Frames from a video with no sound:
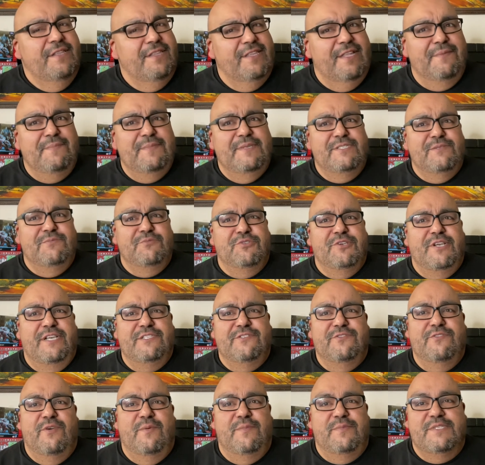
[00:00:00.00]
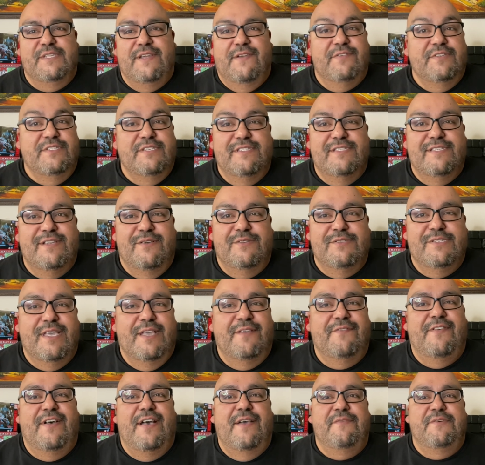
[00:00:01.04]
Love me some Transformers ever since I was
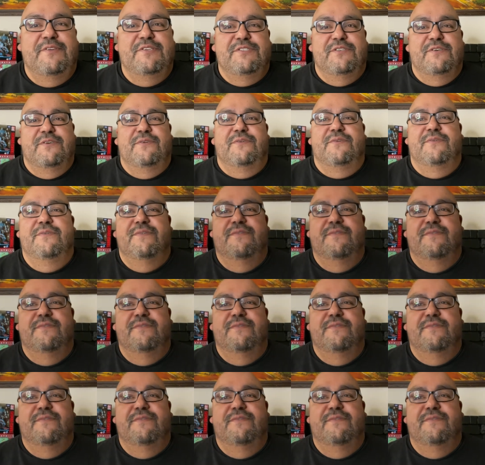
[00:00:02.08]
like five years old.